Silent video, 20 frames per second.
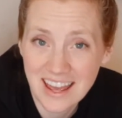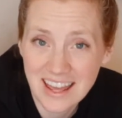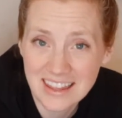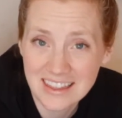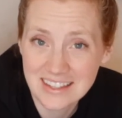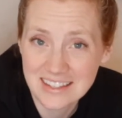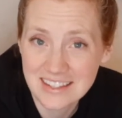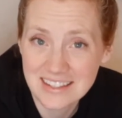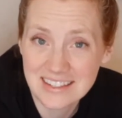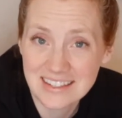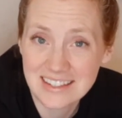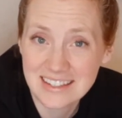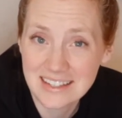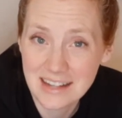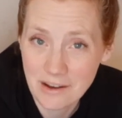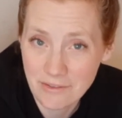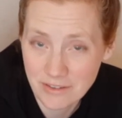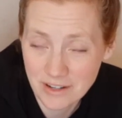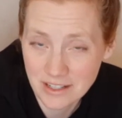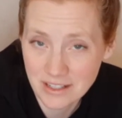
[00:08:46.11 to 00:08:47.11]
this is
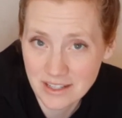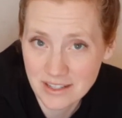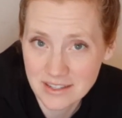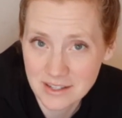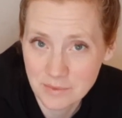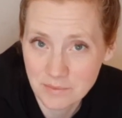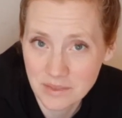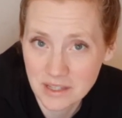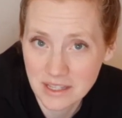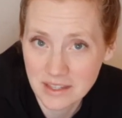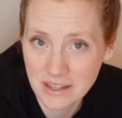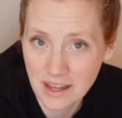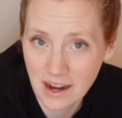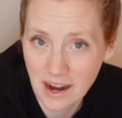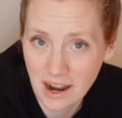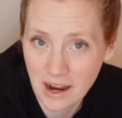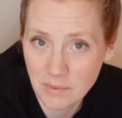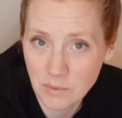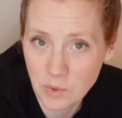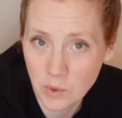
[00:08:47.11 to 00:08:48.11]
definitely something that
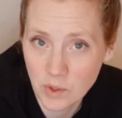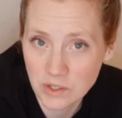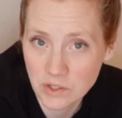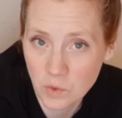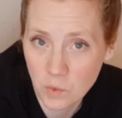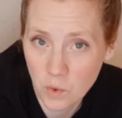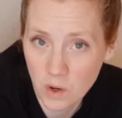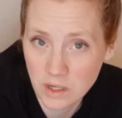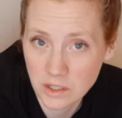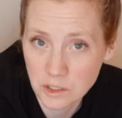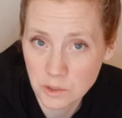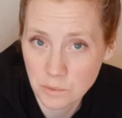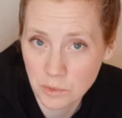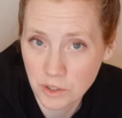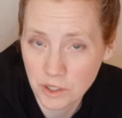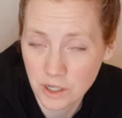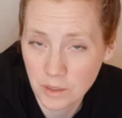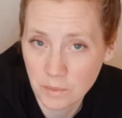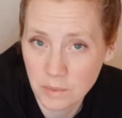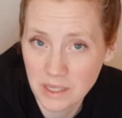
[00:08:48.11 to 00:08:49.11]
I'm going to want to put
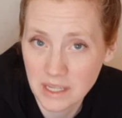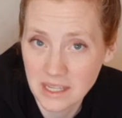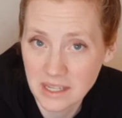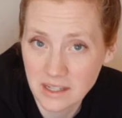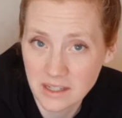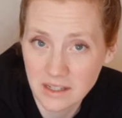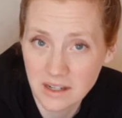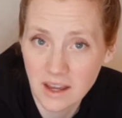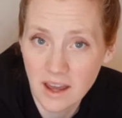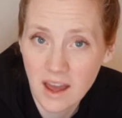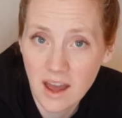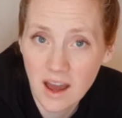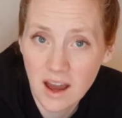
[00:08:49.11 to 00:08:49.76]
up in